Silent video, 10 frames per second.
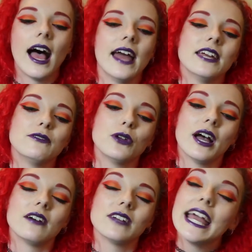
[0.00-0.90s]
And if you
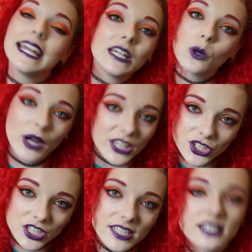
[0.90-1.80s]
have any
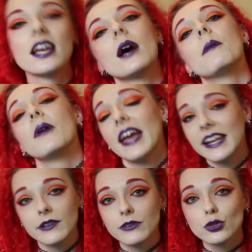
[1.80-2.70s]
questions about
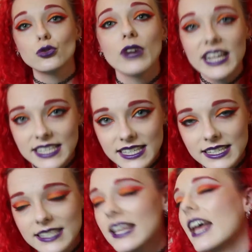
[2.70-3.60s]
any of the
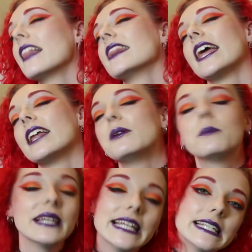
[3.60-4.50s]
dresses, then
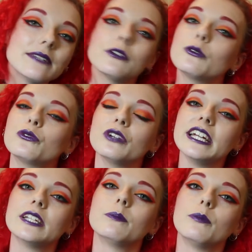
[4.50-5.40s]
please feel
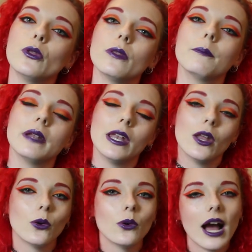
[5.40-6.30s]
free to put them
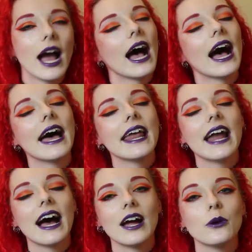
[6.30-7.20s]
below
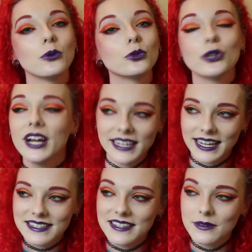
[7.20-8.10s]
and I will try and
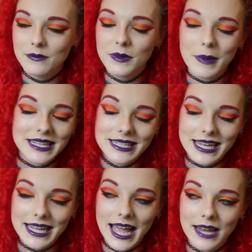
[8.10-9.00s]
answer them the best
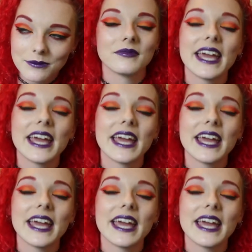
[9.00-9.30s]
I can.